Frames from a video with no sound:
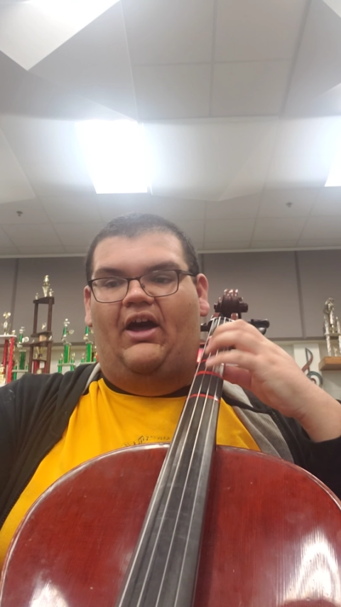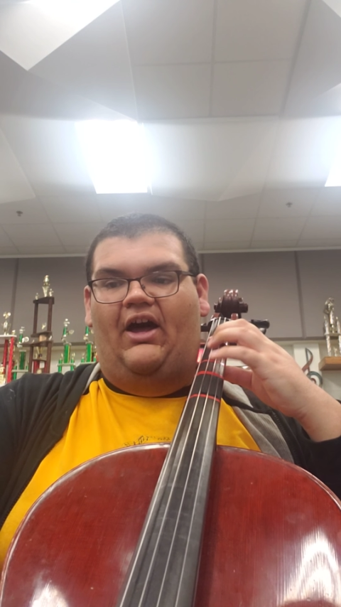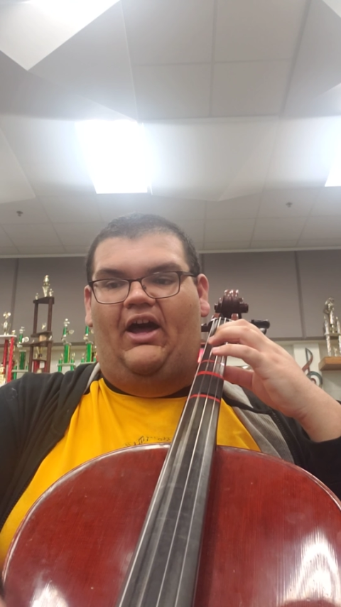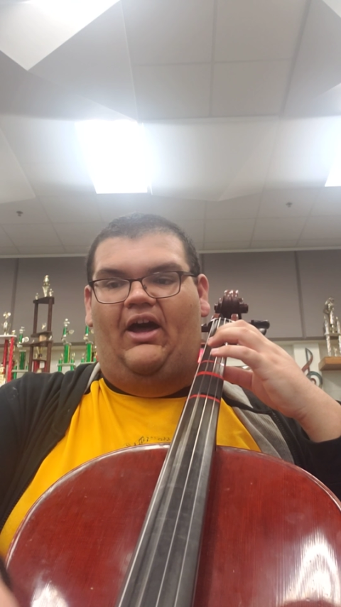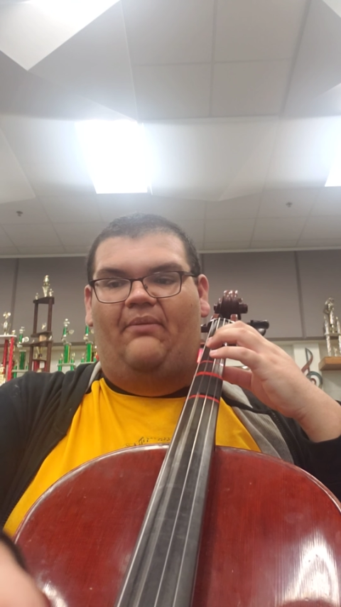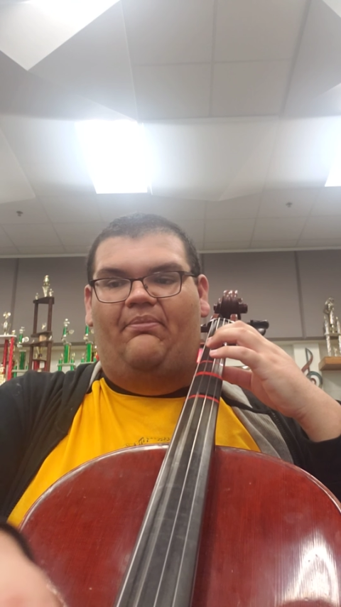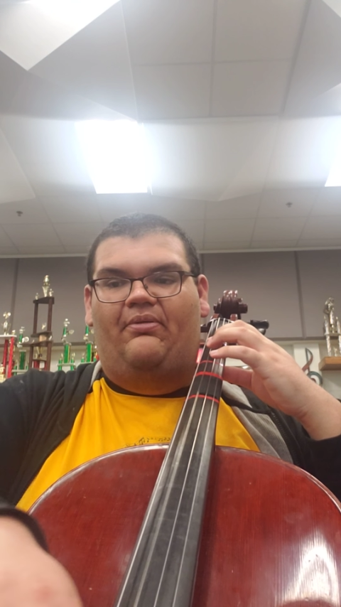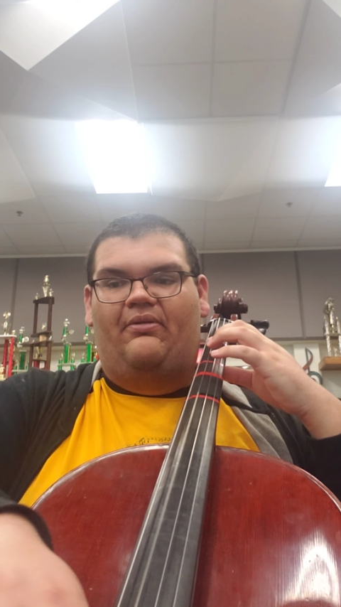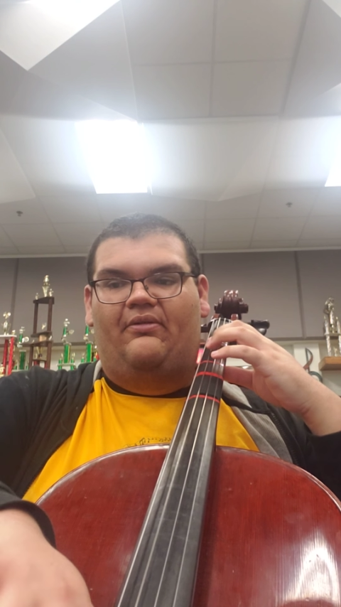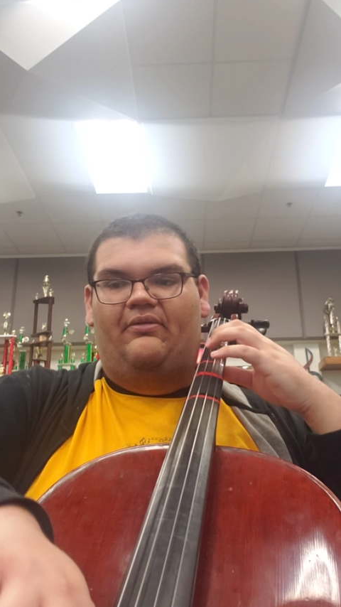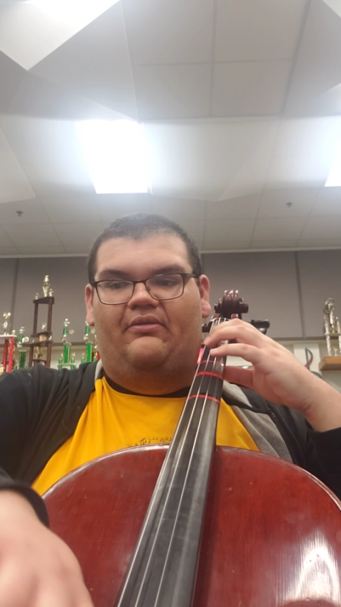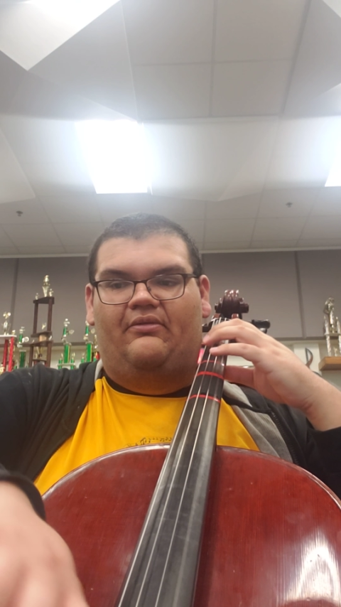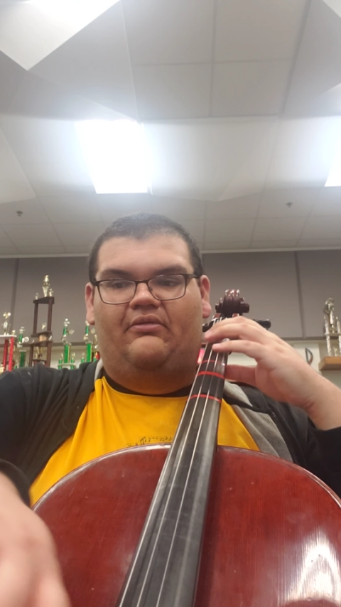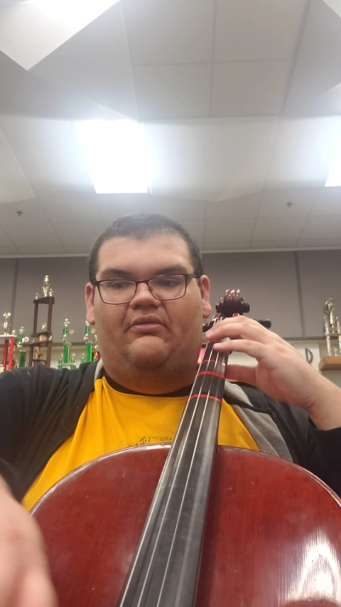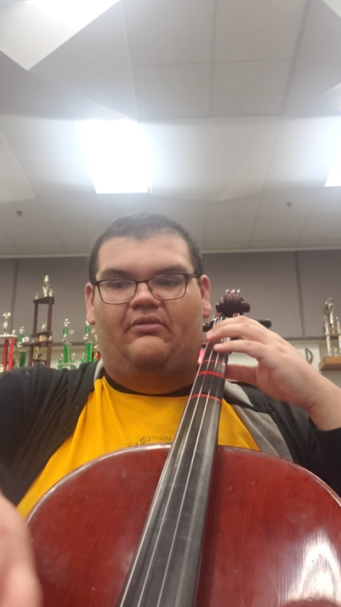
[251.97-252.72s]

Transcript: up.